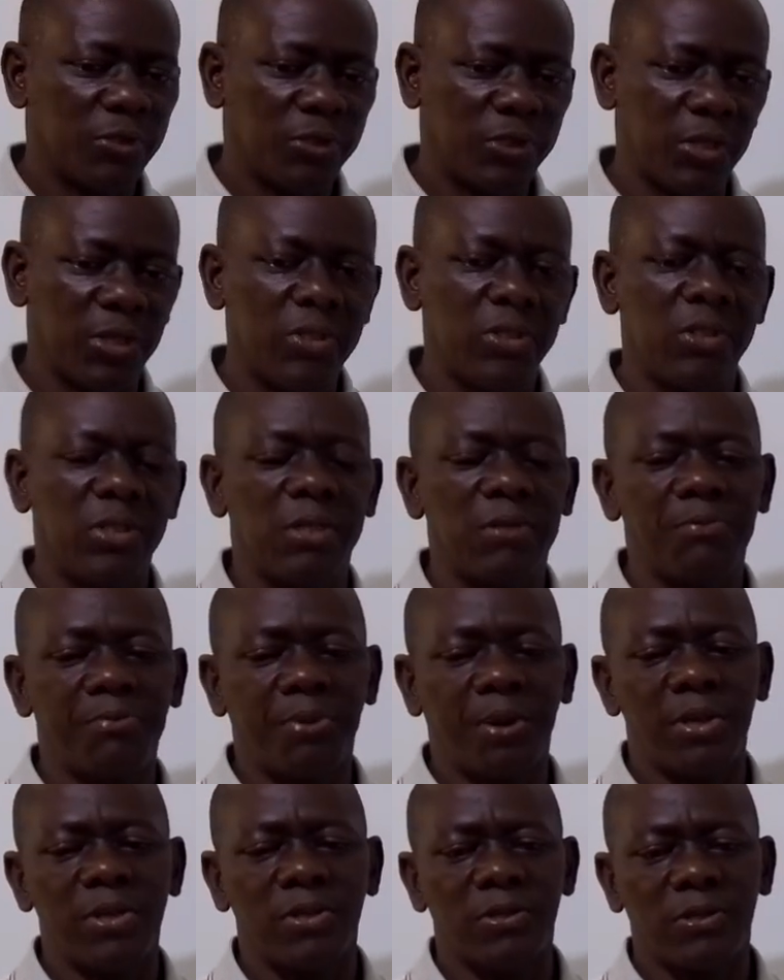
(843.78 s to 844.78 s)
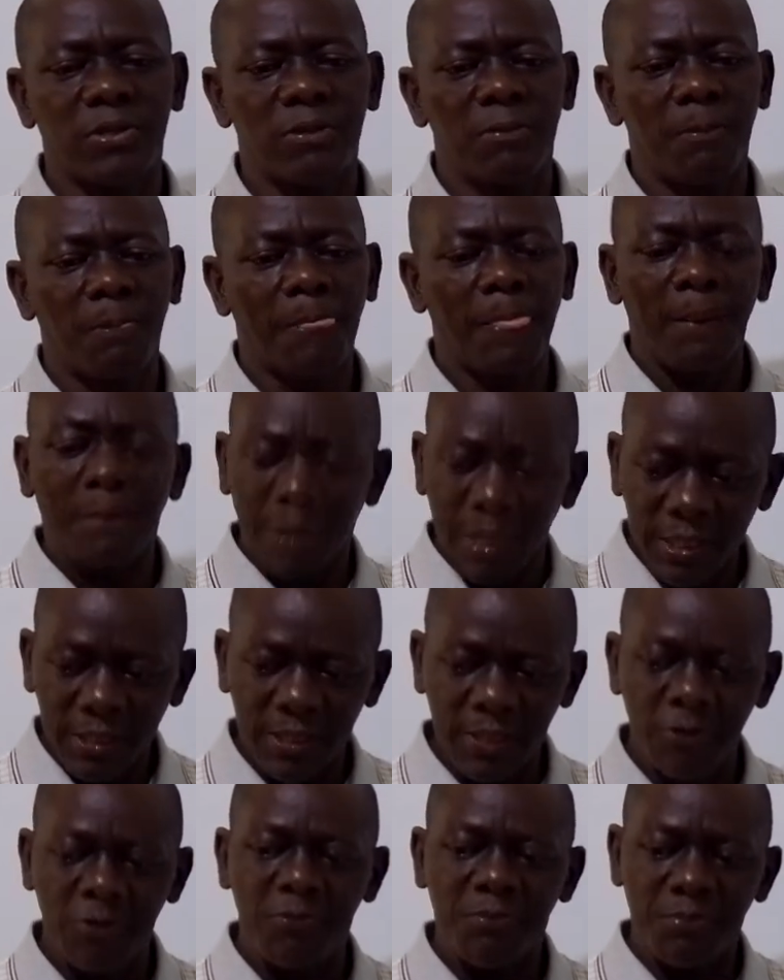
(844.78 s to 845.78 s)
or change in price. But
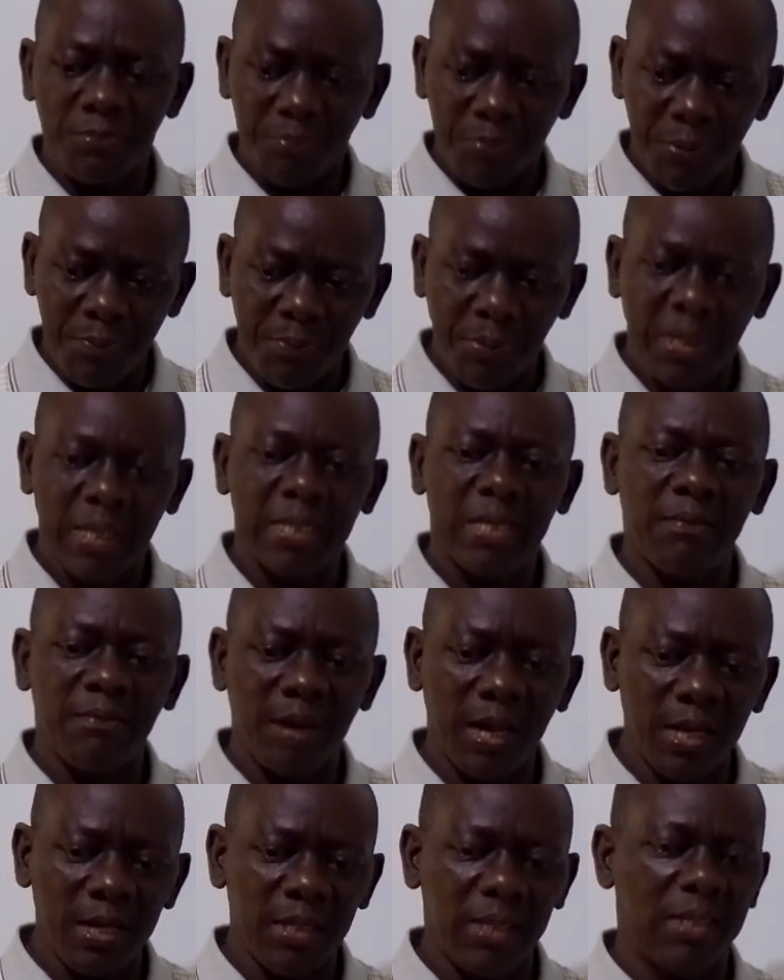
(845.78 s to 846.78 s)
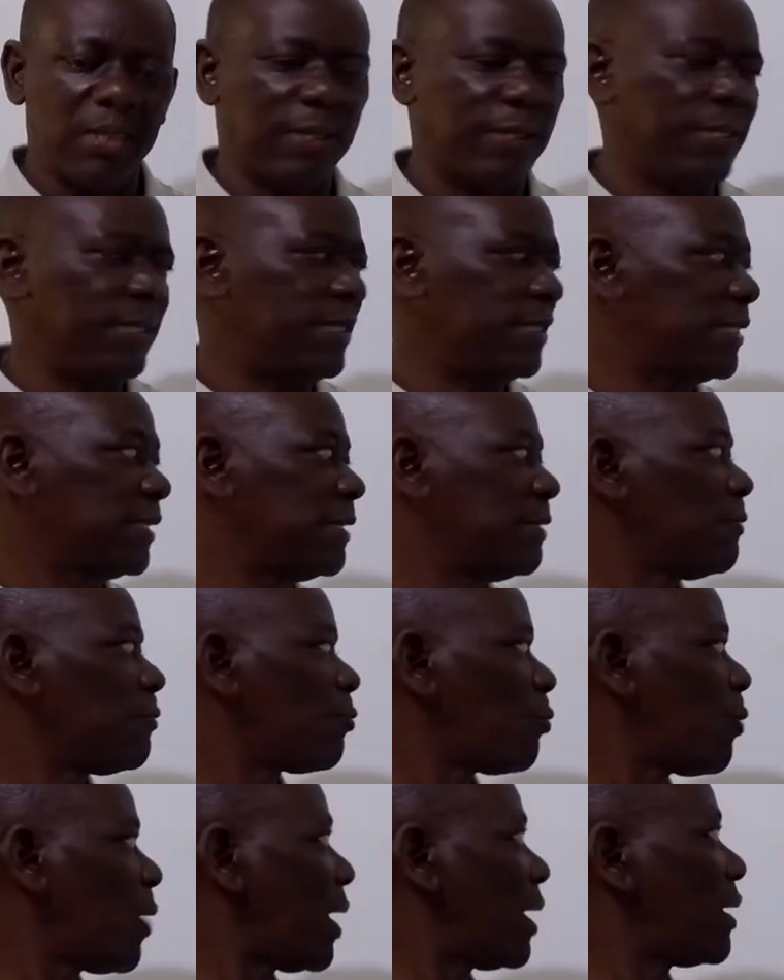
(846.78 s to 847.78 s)
still, people are demanding it.
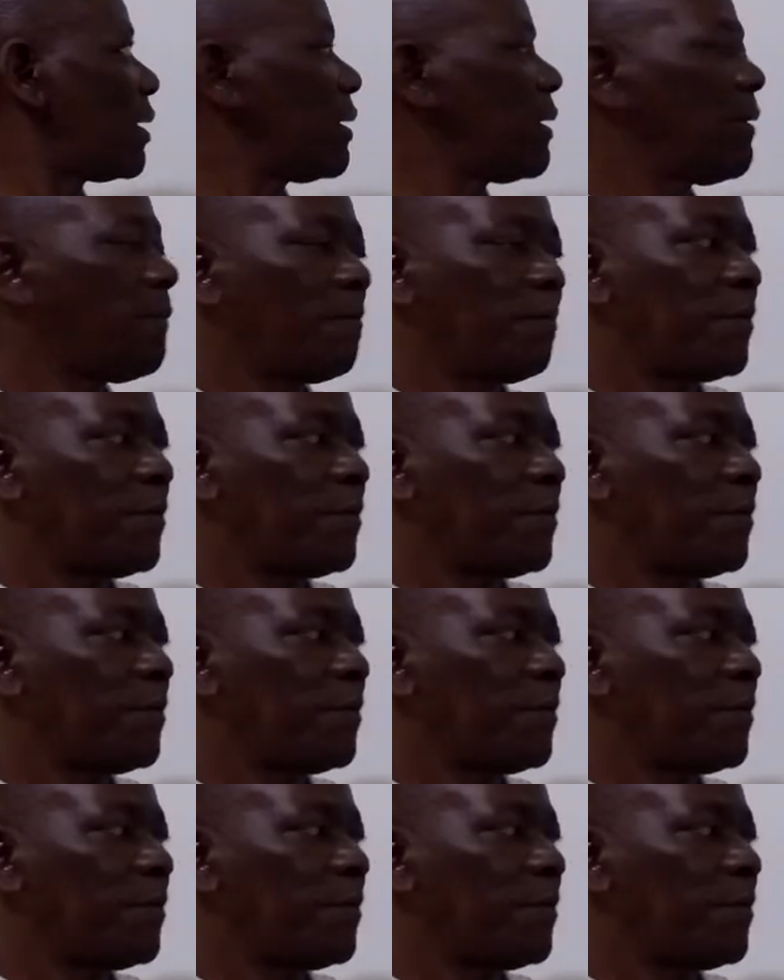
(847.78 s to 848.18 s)
Why?